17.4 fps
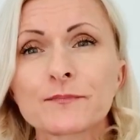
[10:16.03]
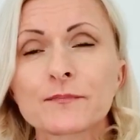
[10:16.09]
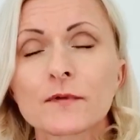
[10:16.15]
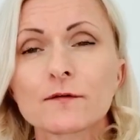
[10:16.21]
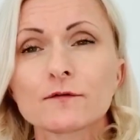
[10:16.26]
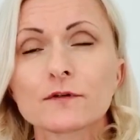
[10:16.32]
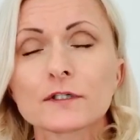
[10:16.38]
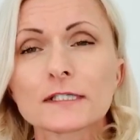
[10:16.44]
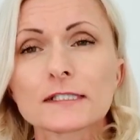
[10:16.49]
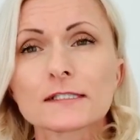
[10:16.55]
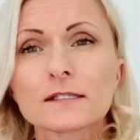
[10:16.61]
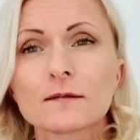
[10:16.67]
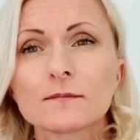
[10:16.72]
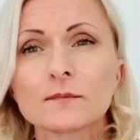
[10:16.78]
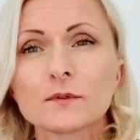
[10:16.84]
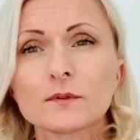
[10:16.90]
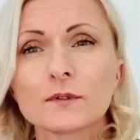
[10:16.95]
for
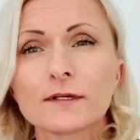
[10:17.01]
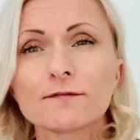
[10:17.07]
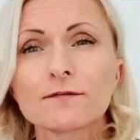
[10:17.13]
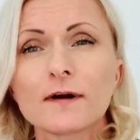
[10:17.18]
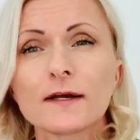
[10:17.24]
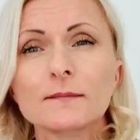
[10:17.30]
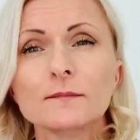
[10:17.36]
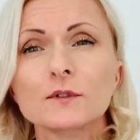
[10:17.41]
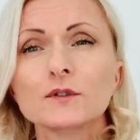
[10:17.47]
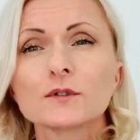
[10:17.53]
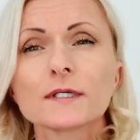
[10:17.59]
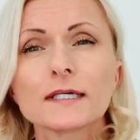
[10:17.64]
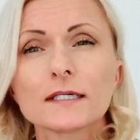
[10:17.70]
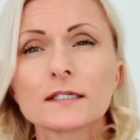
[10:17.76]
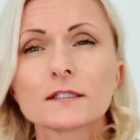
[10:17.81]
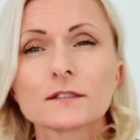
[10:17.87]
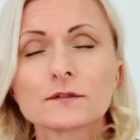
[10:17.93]
example, if I'm
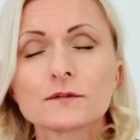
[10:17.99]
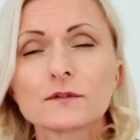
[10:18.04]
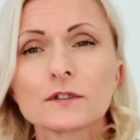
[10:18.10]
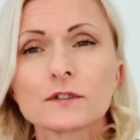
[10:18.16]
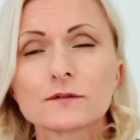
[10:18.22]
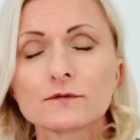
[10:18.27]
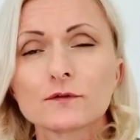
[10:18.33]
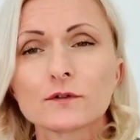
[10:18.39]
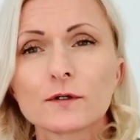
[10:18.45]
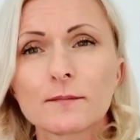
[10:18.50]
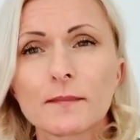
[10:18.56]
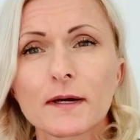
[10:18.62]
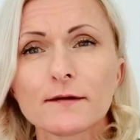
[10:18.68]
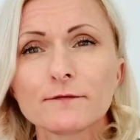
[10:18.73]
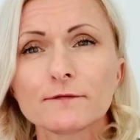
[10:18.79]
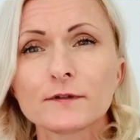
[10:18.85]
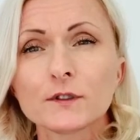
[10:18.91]
looking for my
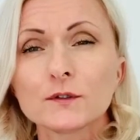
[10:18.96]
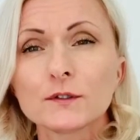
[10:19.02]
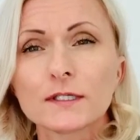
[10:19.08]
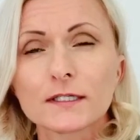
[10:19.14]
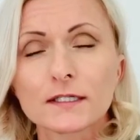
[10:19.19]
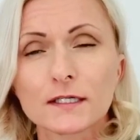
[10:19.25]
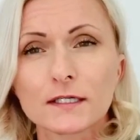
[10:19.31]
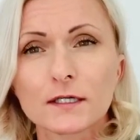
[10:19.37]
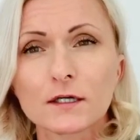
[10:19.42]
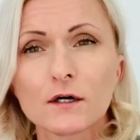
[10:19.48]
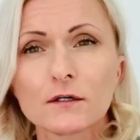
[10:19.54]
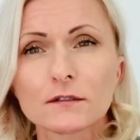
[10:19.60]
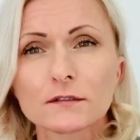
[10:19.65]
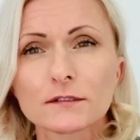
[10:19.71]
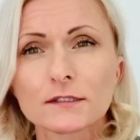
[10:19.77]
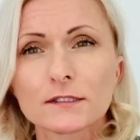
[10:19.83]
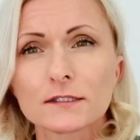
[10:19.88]
phone and I
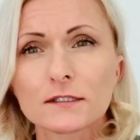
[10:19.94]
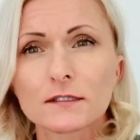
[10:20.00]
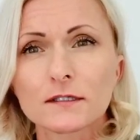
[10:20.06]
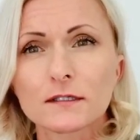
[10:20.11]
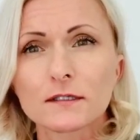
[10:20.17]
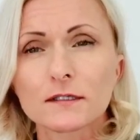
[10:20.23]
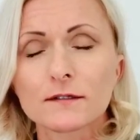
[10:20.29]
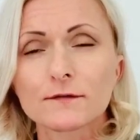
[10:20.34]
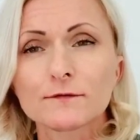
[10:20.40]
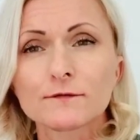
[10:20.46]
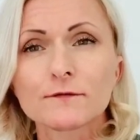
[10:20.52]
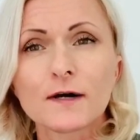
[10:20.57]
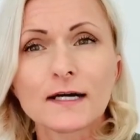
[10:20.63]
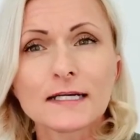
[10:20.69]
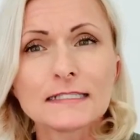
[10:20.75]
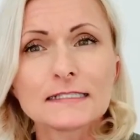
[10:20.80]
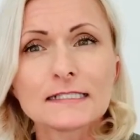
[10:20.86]
can't
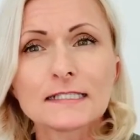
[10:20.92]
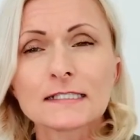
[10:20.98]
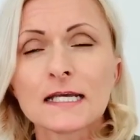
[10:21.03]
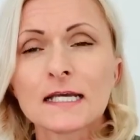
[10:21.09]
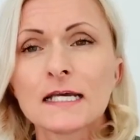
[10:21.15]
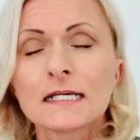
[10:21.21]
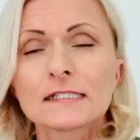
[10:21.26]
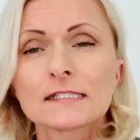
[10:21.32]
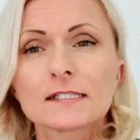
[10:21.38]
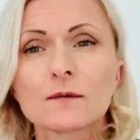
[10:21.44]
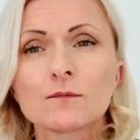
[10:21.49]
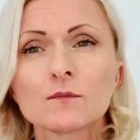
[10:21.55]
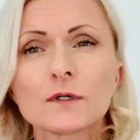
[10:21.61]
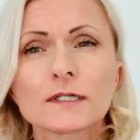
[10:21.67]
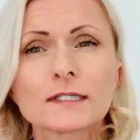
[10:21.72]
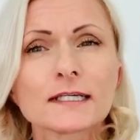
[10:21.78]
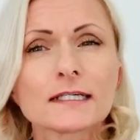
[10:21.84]
find it, someone
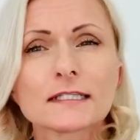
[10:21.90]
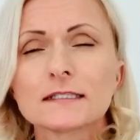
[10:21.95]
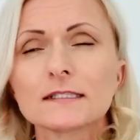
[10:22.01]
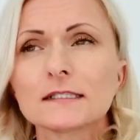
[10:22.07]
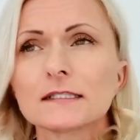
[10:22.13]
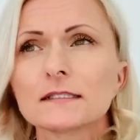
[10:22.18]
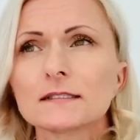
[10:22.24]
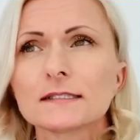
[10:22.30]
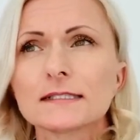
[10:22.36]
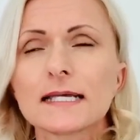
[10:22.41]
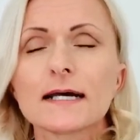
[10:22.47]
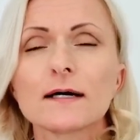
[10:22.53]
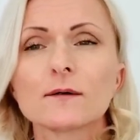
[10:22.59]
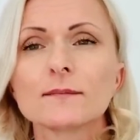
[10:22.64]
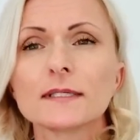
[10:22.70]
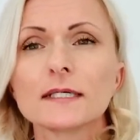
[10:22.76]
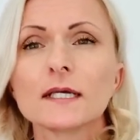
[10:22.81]
can tell
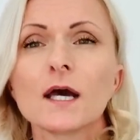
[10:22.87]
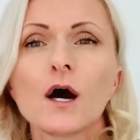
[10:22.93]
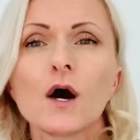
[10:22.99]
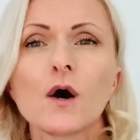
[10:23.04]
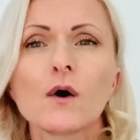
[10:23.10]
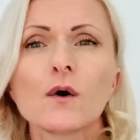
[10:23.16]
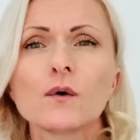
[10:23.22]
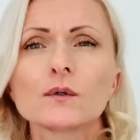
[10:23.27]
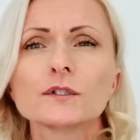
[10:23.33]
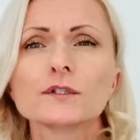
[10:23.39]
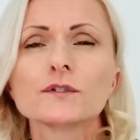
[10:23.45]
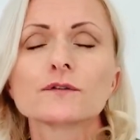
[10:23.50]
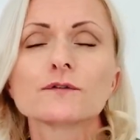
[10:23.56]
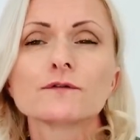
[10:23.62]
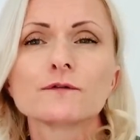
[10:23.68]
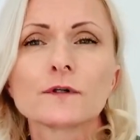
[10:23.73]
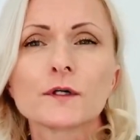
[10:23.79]
me, oh, your
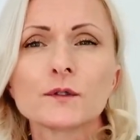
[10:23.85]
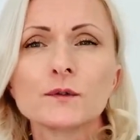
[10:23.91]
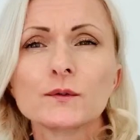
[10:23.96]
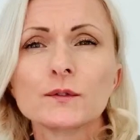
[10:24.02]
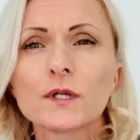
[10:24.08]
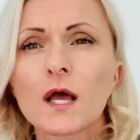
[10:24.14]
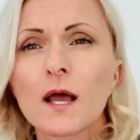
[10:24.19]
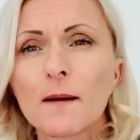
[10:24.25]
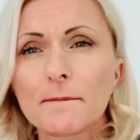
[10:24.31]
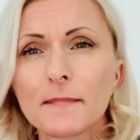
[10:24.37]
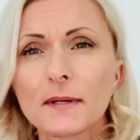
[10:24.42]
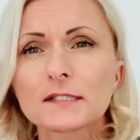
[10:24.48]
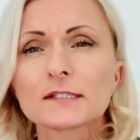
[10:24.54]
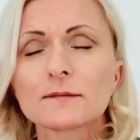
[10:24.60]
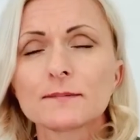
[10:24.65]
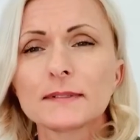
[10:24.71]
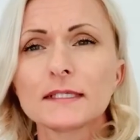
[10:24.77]
phone
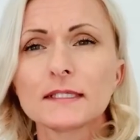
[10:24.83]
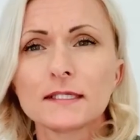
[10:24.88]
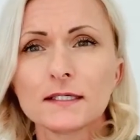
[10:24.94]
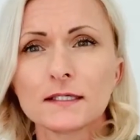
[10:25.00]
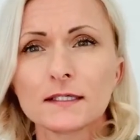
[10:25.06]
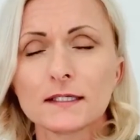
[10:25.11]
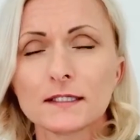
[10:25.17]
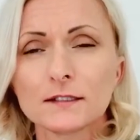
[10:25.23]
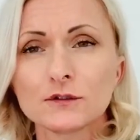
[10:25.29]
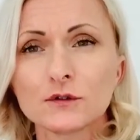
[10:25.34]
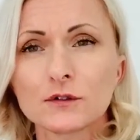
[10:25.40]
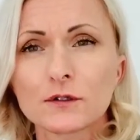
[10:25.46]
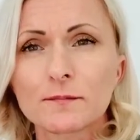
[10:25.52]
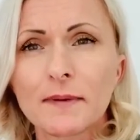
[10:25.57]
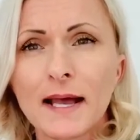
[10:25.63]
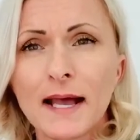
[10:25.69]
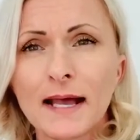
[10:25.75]
must be in your
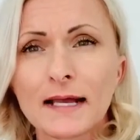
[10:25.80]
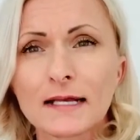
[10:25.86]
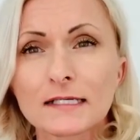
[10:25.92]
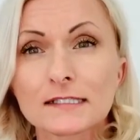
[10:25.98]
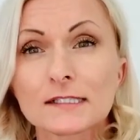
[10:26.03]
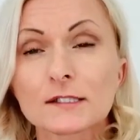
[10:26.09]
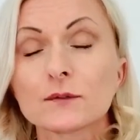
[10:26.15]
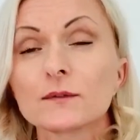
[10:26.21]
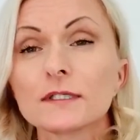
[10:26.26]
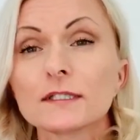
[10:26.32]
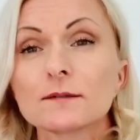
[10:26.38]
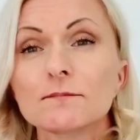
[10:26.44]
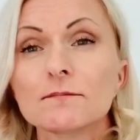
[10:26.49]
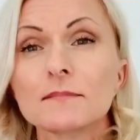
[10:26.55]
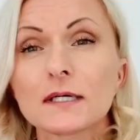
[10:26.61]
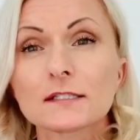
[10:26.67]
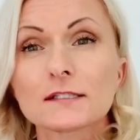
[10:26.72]
bag, so it
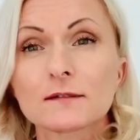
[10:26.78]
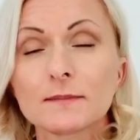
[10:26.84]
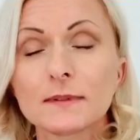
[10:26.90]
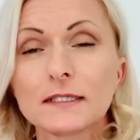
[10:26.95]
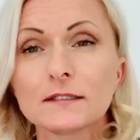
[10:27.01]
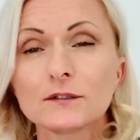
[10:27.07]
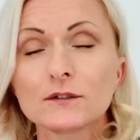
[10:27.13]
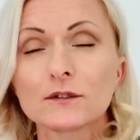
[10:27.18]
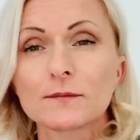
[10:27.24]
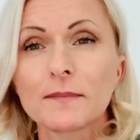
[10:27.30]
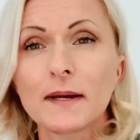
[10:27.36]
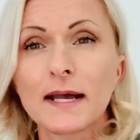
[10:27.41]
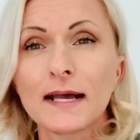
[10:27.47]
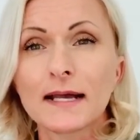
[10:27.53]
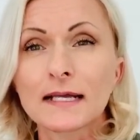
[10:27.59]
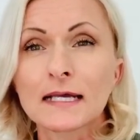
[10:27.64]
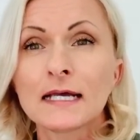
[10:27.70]
must be in your
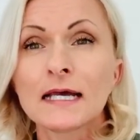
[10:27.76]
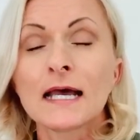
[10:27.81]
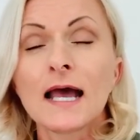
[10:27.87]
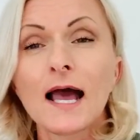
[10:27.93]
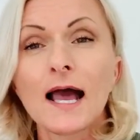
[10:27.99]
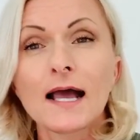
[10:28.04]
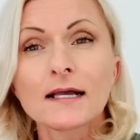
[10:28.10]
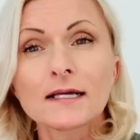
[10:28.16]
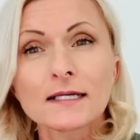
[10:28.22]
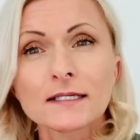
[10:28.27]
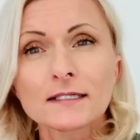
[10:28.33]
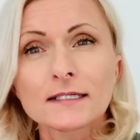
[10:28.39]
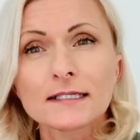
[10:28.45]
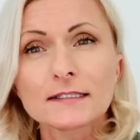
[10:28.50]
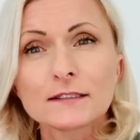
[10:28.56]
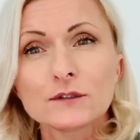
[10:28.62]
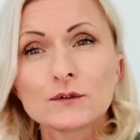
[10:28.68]
bag. How can I
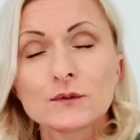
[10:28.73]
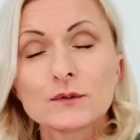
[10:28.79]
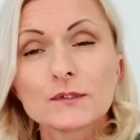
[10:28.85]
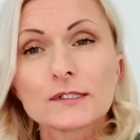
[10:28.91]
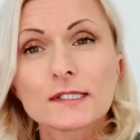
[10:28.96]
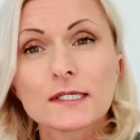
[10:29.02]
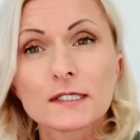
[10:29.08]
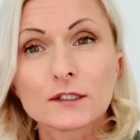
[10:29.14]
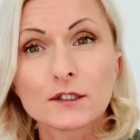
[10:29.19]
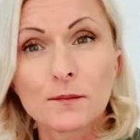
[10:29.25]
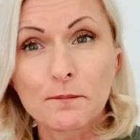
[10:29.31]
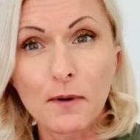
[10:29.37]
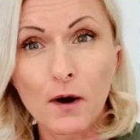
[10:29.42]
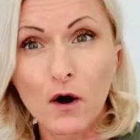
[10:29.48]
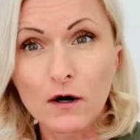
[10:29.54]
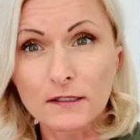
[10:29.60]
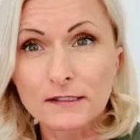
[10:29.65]
use the
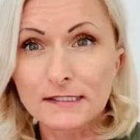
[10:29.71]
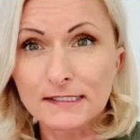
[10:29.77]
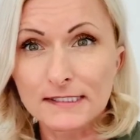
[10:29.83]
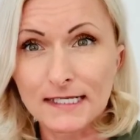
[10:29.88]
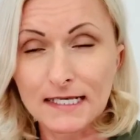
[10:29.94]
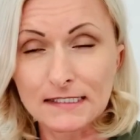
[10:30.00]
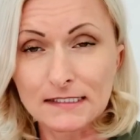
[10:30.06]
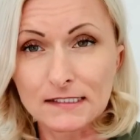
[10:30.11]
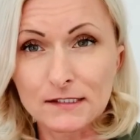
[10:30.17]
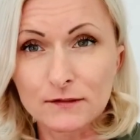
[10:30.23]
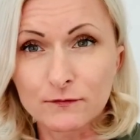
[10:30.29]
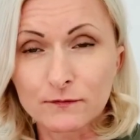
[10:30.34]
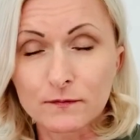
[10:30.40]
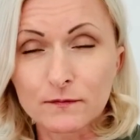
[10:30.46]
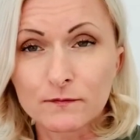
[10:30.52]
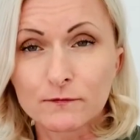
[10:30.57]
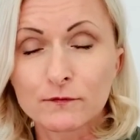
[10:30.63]
past tense
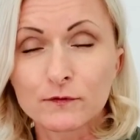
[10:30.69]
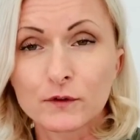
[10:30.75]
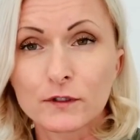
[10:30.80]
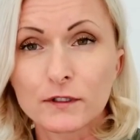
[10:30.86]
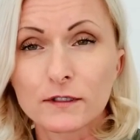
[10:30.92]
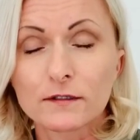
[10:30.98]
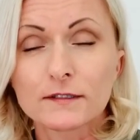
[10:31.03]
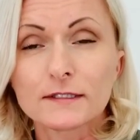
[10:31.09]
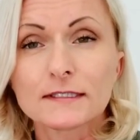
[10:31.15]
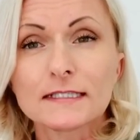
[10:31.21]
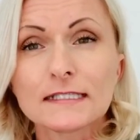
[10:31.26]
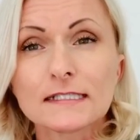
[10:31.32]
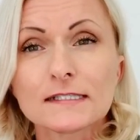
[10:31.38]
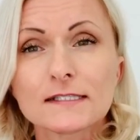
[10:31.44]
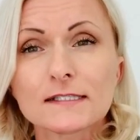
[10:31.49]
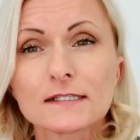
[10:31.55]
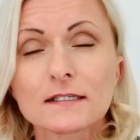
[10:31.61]
for
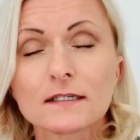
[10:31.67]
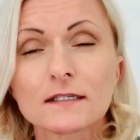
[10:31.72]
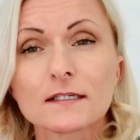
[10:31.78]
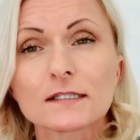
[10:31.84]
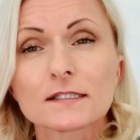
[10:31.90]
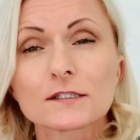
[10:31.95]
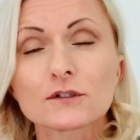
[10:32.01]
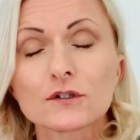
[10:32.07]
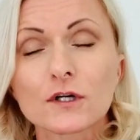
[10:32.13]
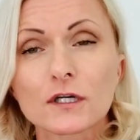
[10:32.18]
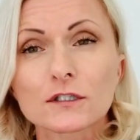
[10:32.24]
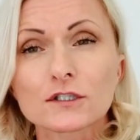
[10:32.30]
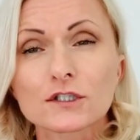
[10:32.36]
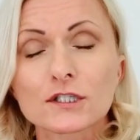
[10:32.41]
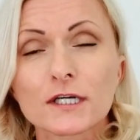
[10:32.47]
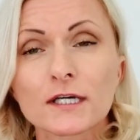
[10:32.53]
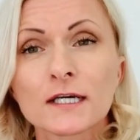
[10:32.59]
this
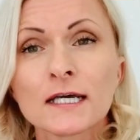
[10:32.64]
structure?